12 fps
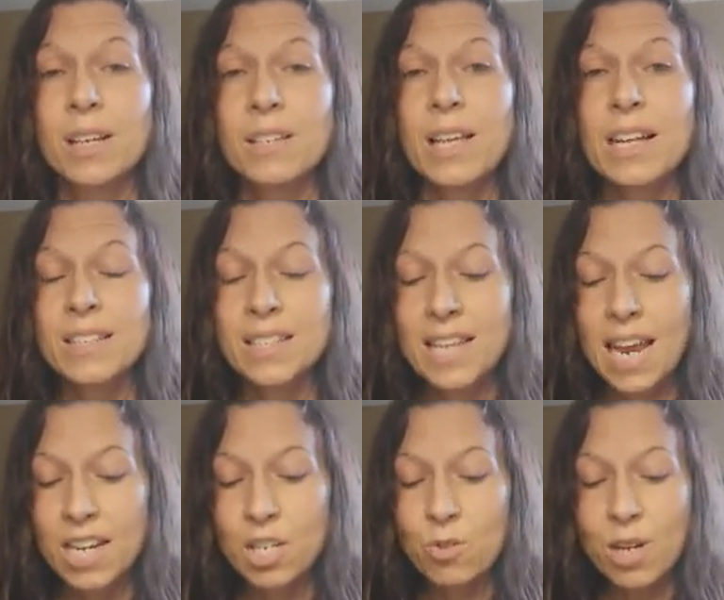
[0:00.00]
That's
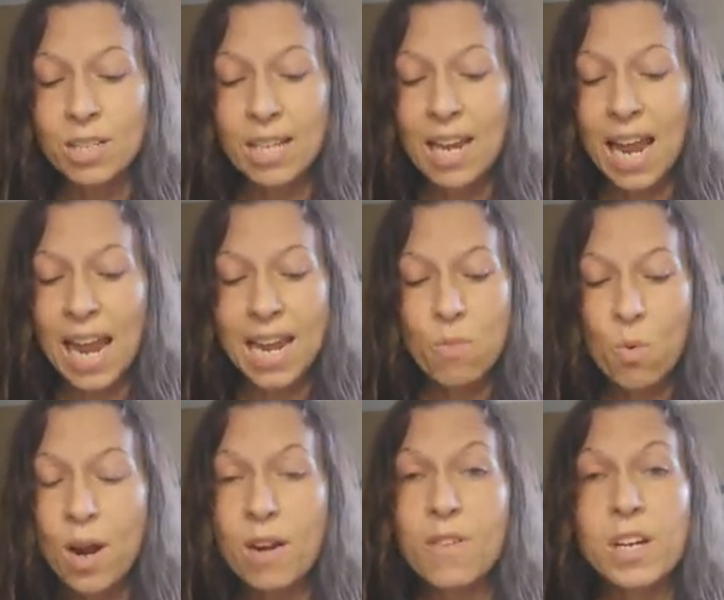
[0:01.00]
dangerous. And any
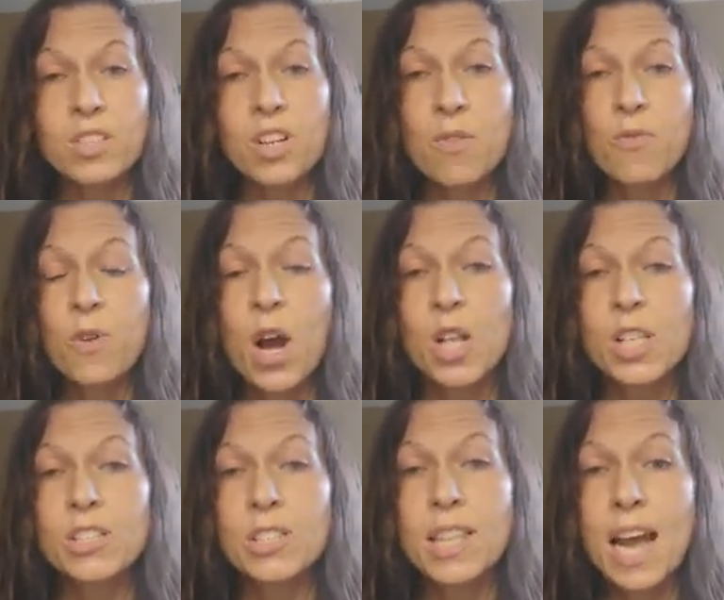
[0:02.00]
one of us could fall
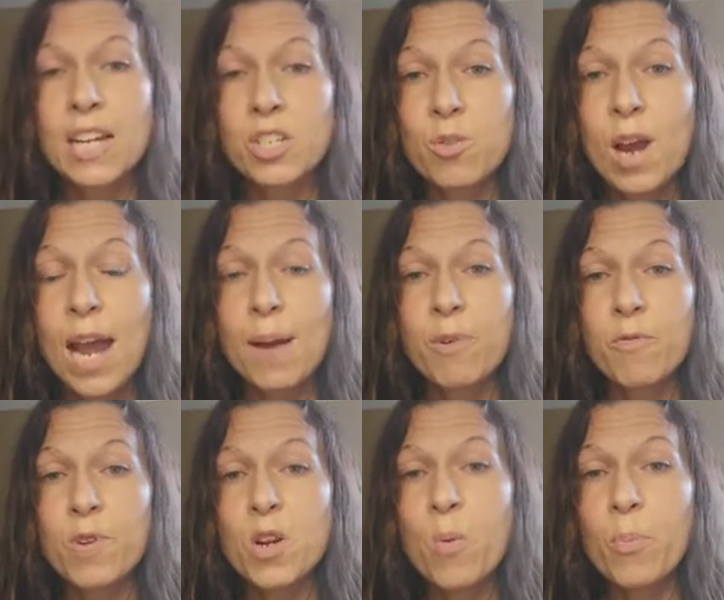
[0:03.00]
into that trap
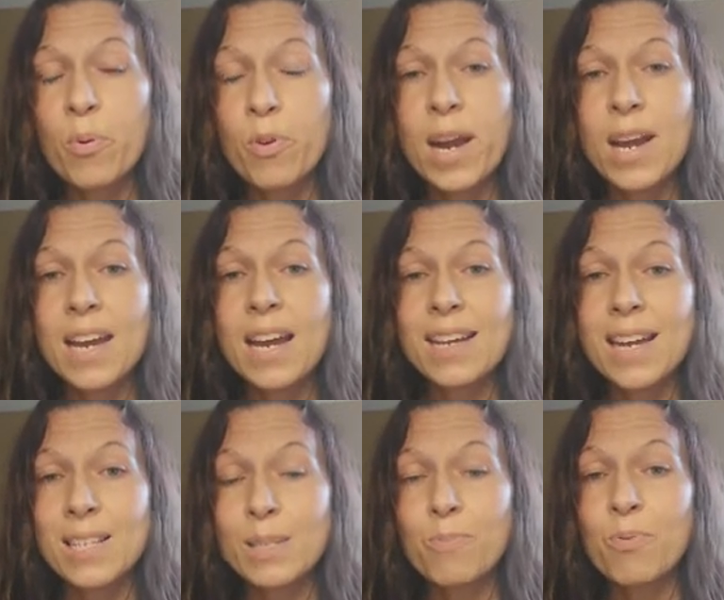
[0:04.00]
if we don't pray
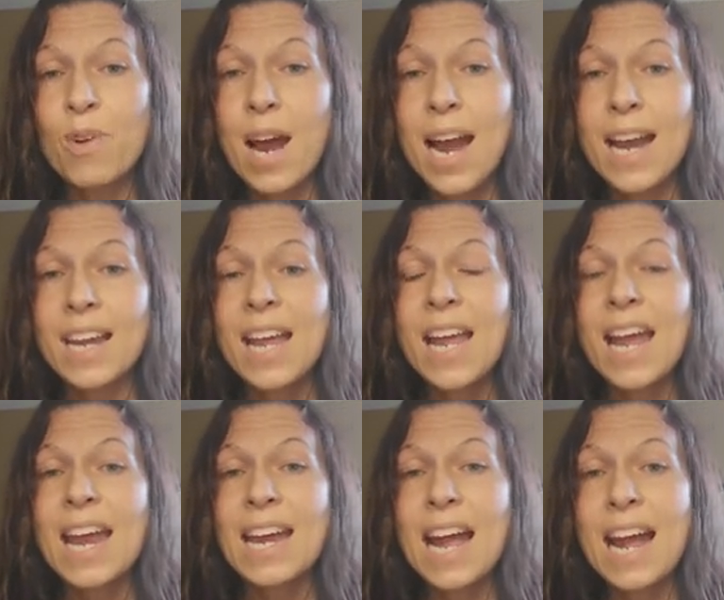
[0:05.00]
against pride
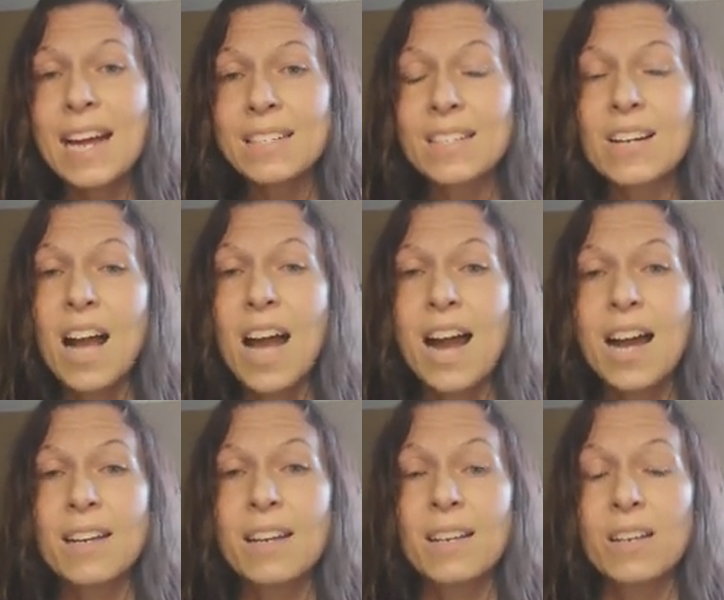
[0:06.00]
and ask
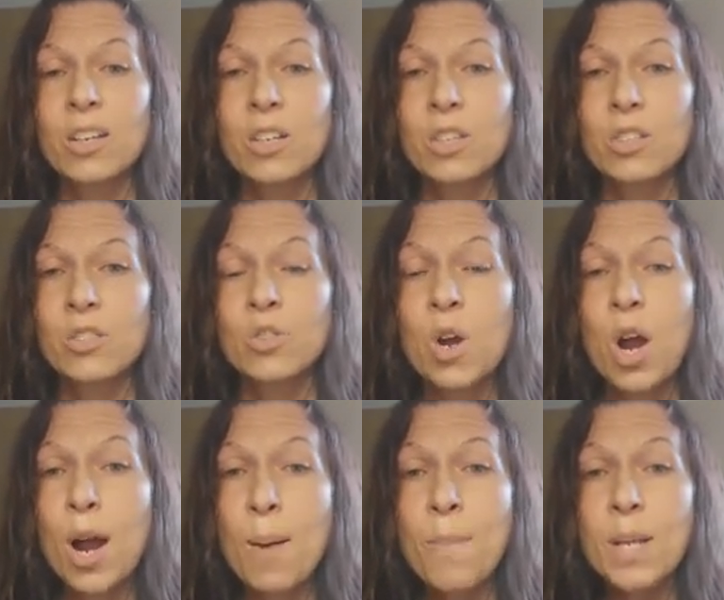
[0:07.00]
God to
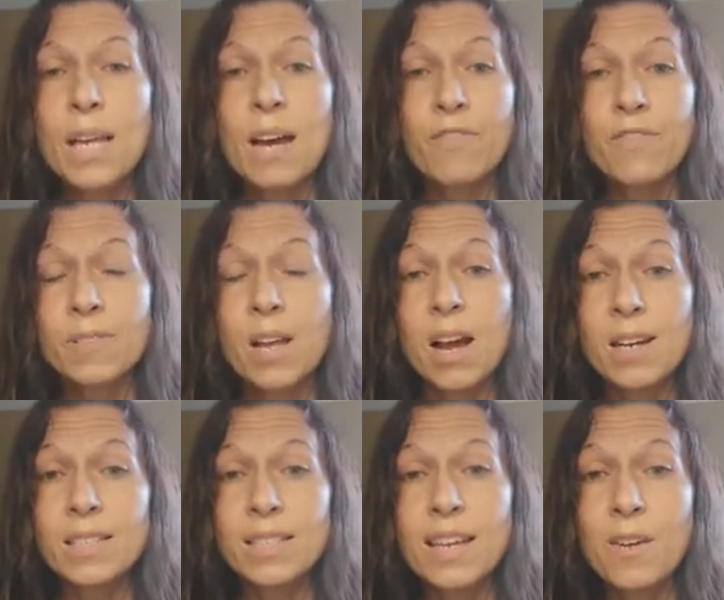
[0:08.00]
humble
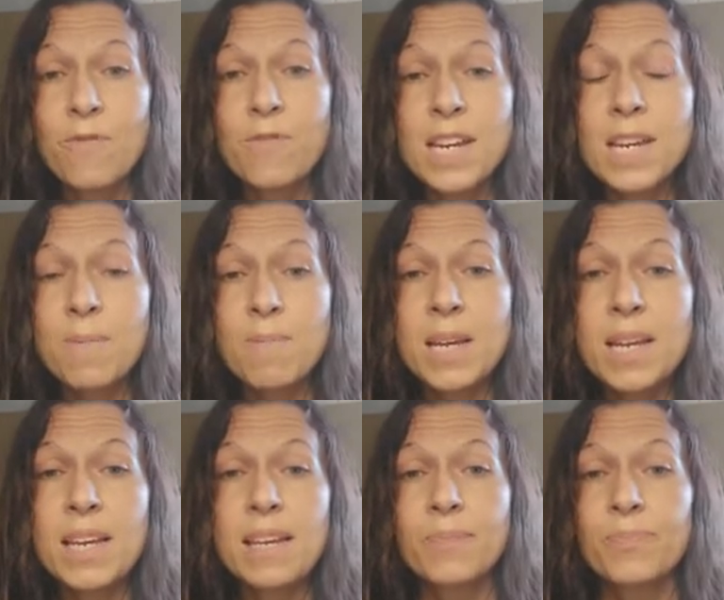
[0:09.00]
us if need
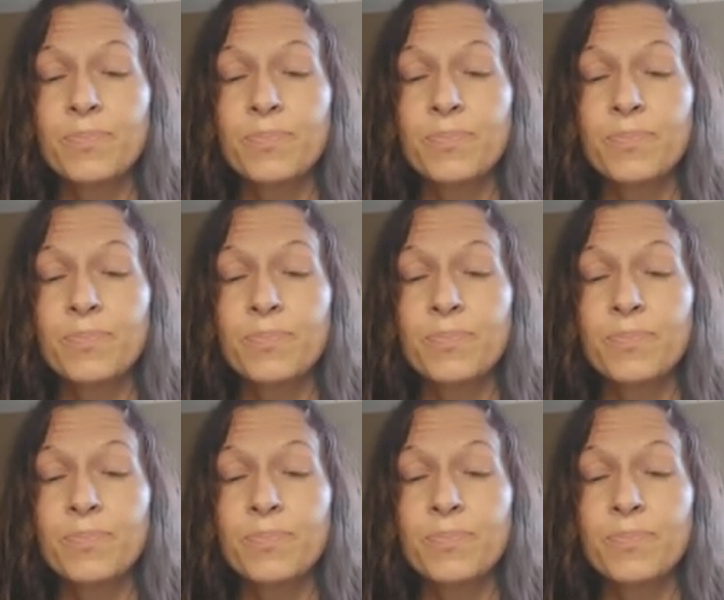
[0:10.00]
be